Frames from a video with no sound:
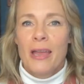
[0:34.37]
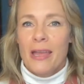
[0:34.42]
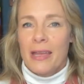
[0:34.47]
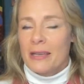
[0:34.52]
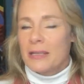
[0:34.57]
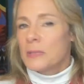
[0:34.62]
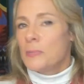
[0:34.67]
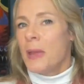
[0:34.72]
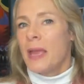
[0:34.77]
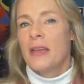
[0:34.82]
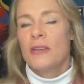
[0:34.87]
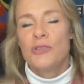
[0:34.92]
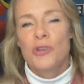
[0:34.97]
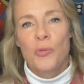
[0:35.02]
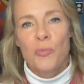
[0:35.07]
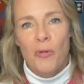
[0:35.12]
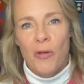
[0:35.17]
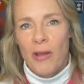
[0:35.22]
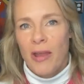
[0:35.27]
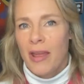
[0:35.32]
expand your
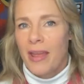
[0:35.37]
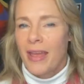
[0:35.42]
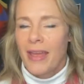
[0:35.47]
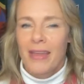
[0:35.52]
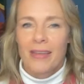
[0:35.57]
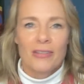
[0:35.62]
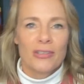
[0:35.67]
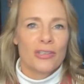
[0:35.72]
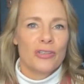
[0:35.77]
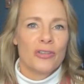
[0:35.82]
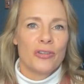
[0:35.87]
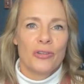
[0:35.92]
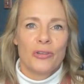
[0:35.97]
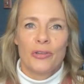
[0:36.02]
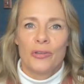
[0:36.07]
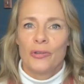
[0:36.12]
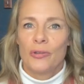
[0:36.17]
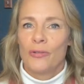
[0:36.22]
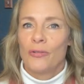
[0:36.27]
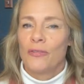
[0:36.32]
brand,
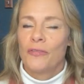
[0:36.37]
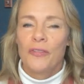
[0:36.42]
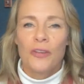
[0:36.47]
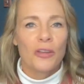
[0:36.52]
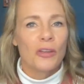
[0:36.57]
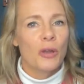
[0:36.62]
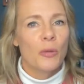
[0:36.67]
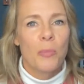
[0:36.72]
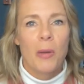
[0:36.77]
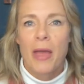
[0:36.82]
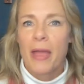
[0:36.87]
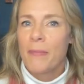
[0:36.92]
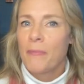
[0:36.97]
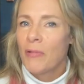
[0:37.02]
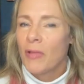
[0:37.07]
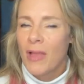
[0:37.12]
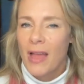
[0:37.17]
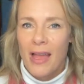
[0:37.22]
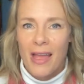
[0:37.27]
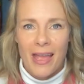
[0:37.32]
to fill your
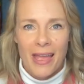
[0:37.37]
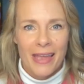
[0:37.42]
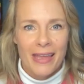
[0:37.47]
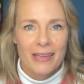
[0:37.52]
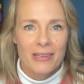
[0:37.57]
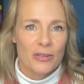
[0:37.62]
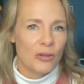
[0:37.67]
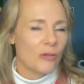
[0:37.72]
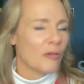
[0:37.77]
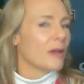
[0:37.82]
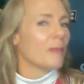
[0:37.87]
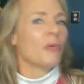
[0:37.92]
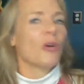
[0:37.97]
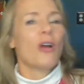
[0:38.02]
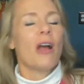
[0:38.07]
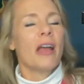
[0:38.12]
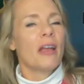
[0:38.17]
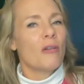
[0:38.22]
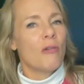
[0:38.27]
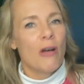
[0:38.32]
pipeline, to create more
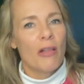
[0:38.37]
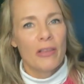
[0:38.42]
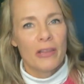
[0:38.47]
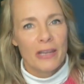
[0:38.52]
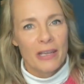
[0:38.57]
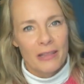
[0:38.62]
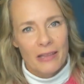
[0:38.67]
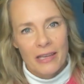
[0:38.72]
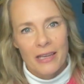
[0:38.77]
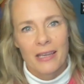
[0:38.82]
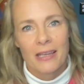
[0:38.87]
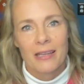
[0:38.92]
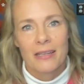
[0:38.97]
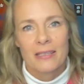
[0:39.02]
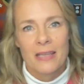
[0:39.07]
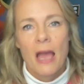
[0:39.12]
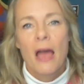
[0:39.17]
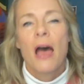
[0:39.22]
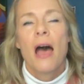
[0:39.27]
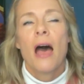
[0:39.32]
high quality
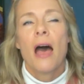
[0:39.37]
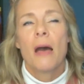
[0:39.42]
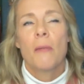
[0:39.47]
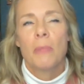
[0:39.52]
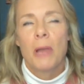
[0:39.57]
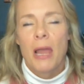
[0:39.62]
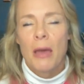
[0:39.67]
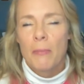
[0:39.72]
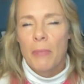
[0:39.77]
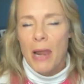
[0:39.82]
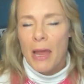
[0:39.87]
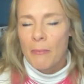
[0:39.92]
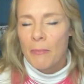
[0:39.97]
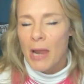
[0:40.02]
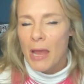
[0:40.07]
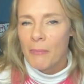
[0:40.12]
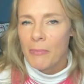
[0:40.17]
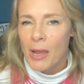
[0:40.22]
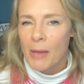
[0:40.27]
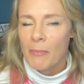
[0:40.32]
leads, blah, blah,
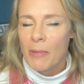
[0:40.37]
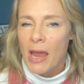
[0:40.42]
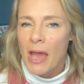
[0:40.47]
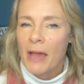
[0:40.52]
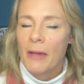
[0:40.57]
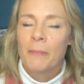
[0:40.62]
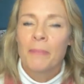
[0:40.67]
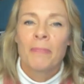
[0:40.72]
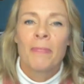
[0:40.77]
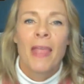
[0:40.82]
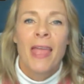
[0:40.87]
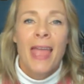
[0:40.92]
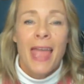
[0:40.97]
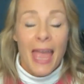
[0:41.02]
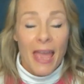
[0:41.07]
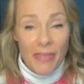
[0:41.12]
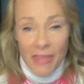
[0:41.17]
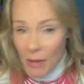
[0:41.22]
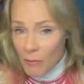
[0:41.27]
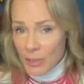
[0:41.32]
blah, blah, blah.
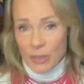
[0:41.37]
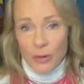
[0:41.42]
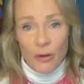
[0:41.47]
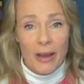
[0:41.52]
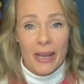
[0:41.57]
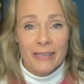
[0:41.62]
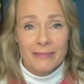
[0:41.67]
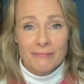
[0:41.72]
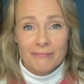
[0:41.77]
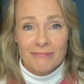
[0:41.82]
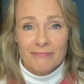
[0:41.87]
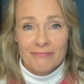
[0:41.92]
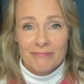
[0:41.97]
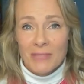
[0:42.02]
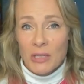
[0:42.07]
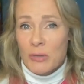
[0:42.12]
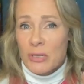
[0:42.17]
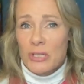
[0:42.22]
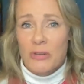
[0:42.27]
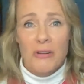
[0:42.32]
And that was great.
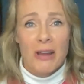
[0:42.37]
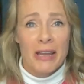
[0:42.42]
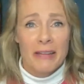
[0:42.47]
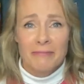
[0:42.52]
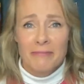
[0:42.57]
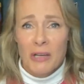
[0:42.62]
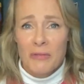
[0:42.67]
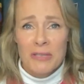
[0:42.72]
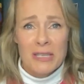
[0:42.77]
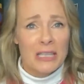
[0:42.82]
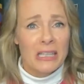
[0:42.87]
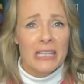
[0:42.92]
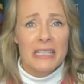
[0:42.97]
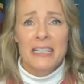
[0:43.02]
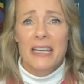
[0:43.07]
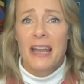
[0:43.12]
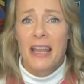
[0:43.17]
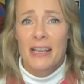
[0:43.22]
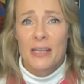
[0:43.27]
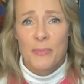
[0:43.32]
It was great. I was a
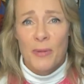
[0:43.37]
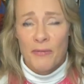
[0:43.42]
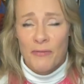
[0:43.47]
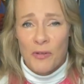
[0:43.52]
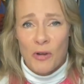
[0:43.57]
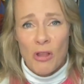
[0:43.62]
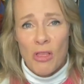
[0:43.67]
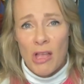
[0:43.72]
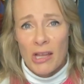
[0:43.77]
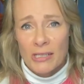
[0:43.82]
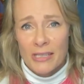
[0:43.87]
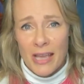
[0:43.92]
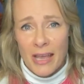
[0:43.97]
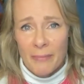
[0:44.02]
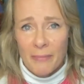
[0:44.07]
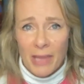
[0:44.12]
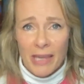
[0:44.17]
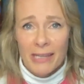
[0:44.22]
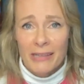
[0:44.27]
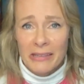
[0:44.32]
LinkedIn expert for a long
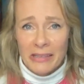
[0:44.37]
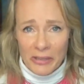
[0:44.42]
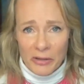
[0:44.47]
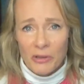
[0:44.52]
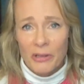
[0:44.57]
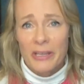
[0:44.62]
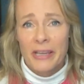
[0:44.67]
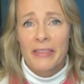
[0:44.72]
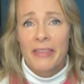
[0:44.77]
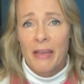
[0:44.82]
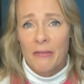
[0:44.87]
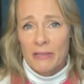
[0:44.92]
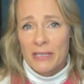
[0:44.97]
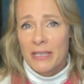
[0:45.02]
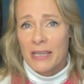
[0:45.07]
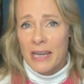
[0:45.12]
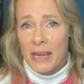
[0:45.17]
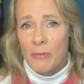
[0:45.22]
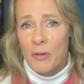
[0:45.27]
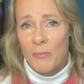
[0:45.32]
time. Like literally, that
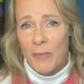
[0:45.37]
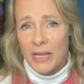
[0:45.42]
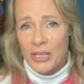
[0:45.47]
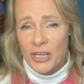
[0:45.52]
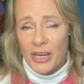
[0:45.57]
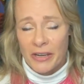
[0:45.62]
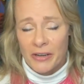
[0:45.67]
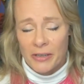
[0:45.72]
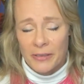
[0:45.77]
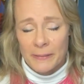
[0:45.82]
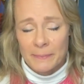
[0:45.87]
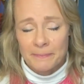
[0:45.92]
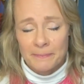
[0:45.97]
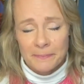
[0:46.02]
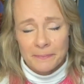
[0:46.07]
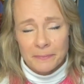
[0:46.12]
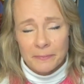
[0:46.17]
was the name of my channel